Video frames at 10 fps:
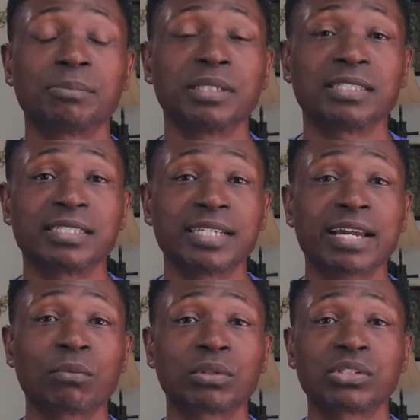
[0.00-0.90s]
But
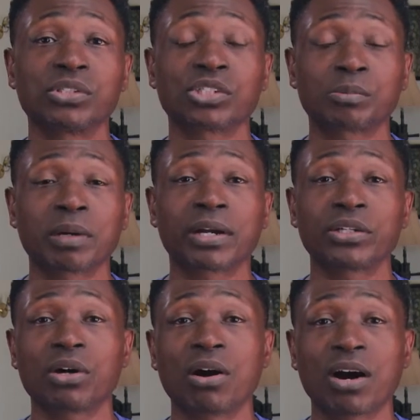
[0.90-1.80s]
today I want to inspire
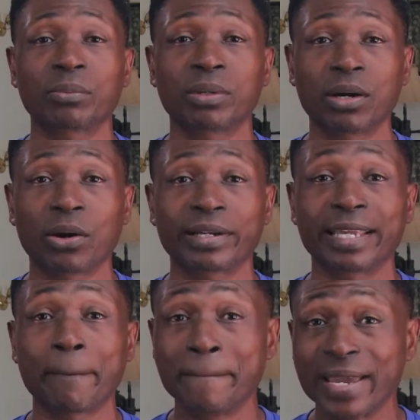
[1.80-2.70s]
your heart
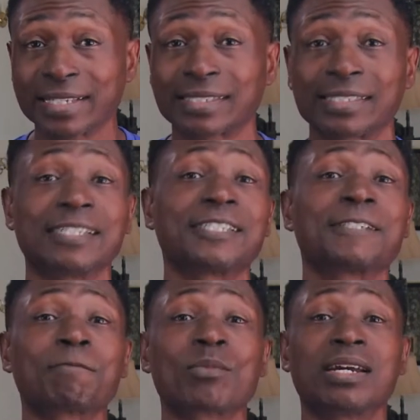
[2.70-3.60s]
regarding a message
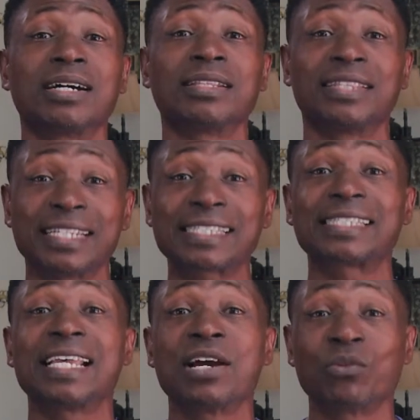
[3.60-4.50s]
uh,
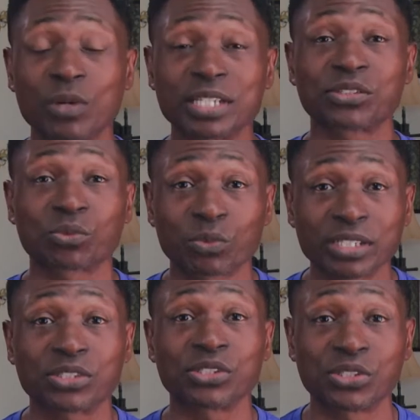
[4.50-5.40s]
this
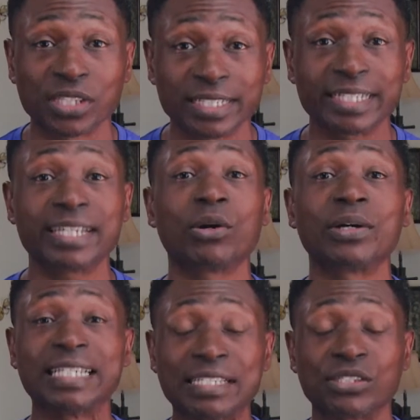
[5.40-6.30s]
Resurrection Sunday
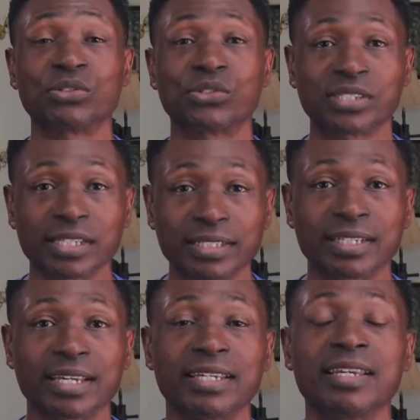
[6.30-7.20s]
or Easter
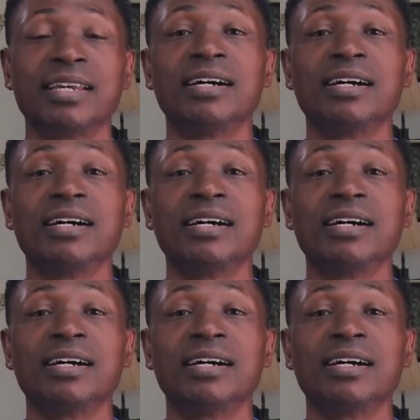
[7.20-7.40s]
Sunday